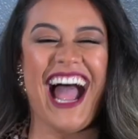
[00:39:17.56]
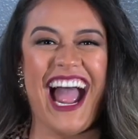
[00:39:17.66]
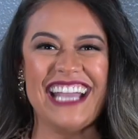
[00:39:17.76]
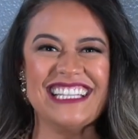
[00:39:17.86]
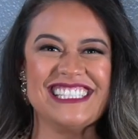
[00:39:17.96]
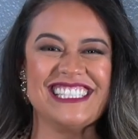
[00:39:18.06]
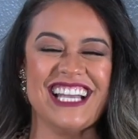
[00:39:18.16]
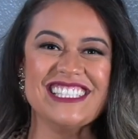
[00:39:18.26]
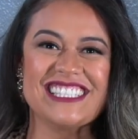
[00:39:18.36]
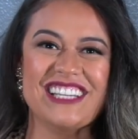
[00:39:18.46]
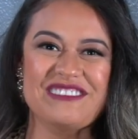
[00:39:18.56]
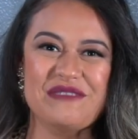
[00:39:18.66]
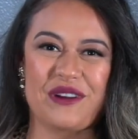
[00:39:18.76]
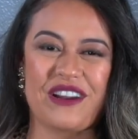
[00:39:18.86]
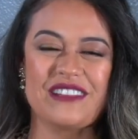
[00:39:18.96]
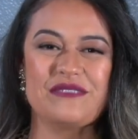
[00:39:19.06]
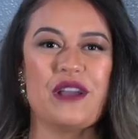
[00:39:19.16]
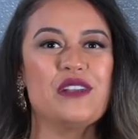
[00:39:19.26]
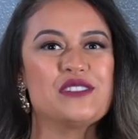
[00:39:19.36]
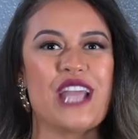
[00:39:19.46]
I had just given birth.
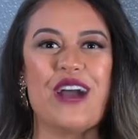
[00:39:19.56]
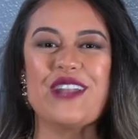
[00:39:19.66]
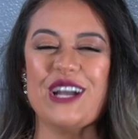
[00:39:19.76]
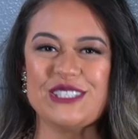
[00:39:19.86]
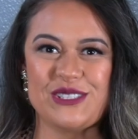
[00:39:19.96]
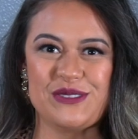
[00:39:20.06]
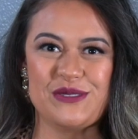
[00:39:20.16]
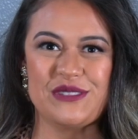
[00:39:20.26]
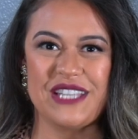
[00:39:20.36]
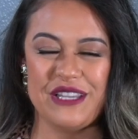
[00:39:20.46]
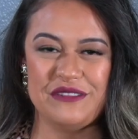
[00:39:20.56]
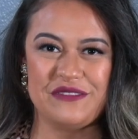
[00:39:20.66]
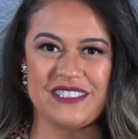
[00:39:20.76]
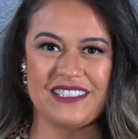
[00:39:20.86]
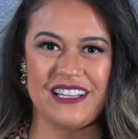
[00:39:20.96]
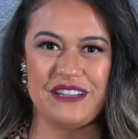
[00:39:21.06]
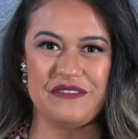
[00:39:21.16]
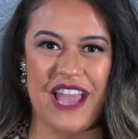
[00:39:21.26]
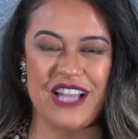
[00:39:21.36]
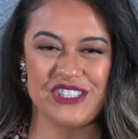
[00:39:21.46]
Shout out to Lyft
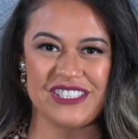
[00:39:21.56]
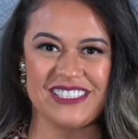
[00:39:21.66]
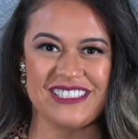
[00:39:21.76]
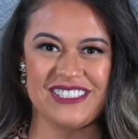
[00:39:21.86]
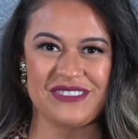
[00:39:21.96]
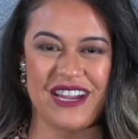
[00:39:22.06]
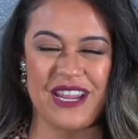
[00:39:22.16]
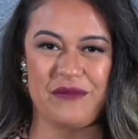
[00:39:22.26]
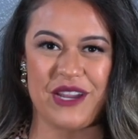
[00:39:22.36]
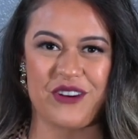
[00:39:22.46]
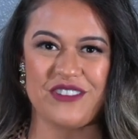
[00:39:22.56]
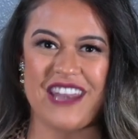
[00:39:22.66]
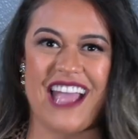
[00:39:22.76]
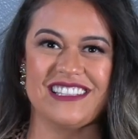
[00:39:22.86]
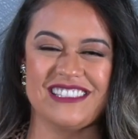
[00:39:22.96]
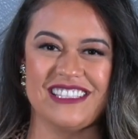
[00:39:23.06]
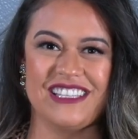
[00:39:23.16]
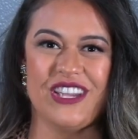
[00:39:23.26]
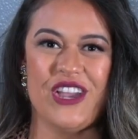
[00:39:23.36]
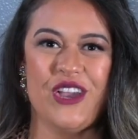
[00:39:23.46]
Fashions, right? My girl
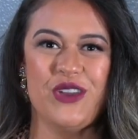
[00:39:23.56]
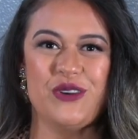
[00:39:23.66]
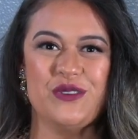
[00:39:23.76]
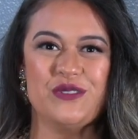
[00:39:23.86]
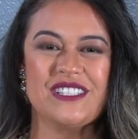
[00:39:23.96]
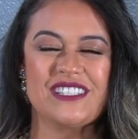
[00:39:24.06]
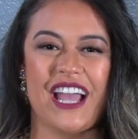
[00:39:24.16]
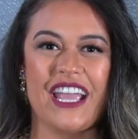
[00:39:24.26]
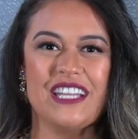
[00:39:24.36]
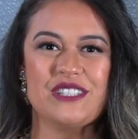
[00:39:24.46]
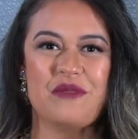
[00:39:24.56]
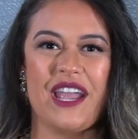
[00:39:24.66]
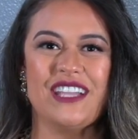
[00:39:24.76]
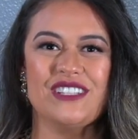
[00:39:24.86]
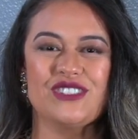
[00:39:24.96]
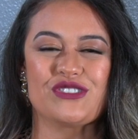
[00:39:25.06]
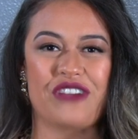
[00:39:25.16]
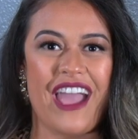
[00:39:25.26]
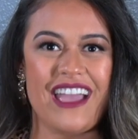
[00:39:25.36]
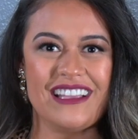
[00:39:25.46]
Nancy, who designed my
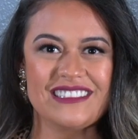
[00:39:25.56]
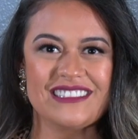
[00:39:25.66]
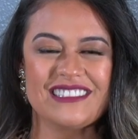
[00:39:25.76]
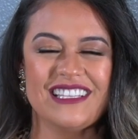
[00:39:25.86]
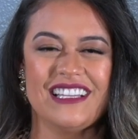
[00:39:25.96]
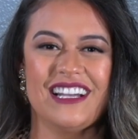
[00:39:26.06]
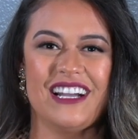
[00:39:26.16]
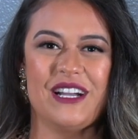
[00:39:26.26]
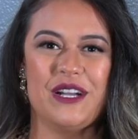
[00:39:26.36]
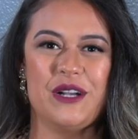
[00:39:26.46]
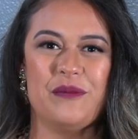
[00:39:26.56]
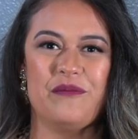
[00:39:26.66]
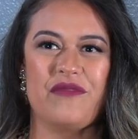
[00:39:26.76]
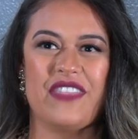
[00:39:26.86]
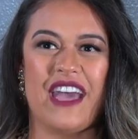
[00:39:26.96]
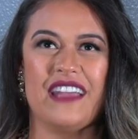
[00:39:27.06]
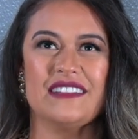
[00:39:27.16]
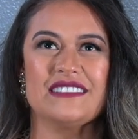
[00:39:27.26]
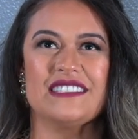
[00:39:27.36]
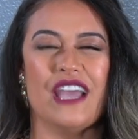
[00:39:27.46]
dress that
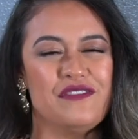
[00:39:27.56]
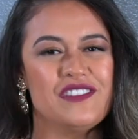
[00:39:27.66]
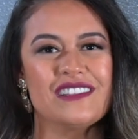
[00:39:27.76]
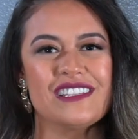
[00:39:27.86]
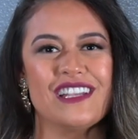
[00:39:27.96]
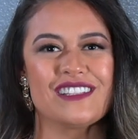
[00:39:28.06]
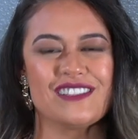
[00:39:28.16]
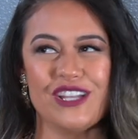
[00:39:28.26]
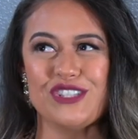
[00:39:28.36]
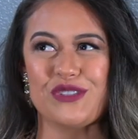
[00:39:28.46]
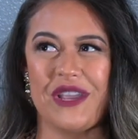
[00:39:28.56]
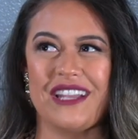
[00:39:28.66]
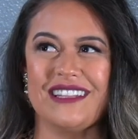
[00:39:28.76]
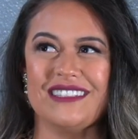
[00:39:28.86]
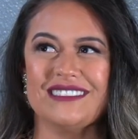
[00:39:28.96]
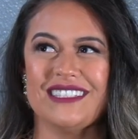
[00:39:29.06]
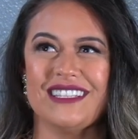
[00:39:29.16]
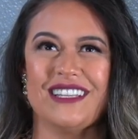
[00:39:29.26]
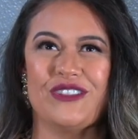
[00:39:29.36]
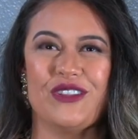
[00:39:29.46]
definitely accentuated
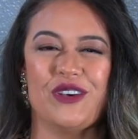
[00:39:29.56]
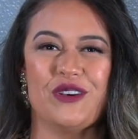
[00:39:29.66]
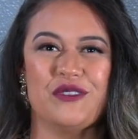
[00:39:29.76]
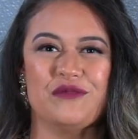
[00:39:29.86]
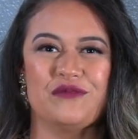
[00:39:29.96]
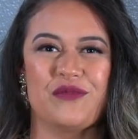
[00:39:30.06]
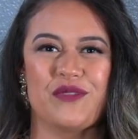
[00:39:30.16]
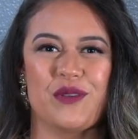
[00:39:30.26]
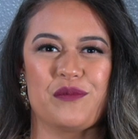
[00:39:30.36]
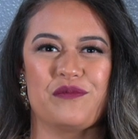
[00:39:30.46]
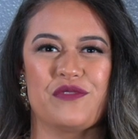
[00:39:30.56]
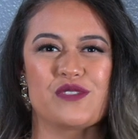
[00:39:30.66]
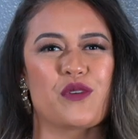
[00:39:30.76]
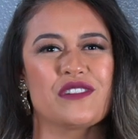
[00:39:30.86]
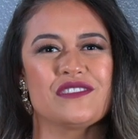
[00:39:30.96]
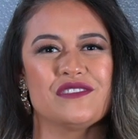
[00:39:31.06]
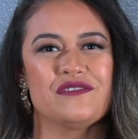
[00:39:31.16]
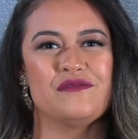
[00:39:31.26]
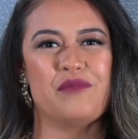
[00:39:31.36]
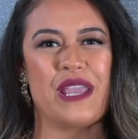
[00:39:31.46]
the source
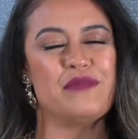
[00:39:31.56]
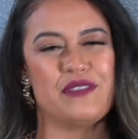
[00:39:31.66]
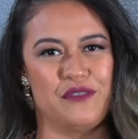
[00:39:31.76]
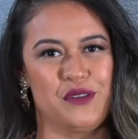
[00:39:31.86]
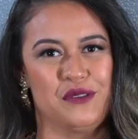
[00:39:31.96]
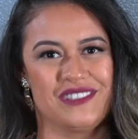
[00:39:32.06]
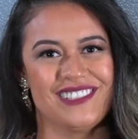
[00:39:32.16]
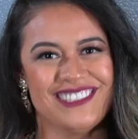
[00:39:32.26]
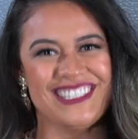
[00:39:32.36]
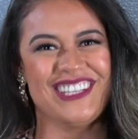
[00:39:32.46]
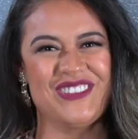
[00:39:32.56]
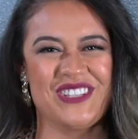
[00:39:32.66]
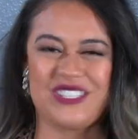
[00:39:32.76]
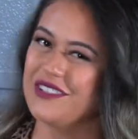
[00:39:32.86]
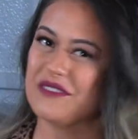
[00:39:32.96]
of baby food, which